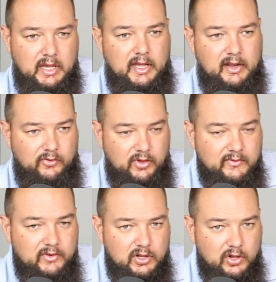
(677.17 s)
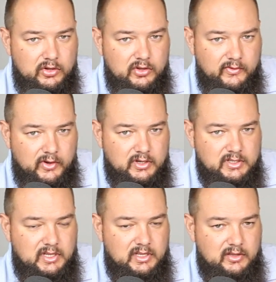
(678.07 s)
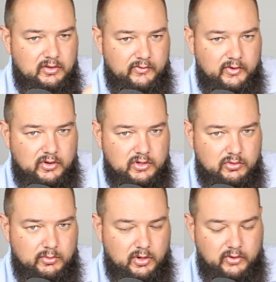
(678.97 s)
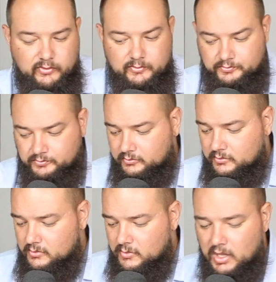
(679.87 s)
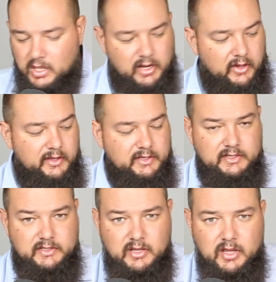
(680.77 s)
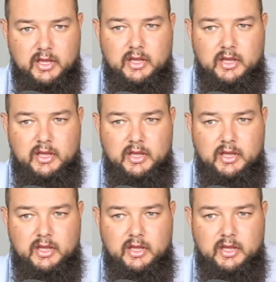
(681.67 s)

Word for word: And if you have not locked your focus yet, your focus will be off. Now this is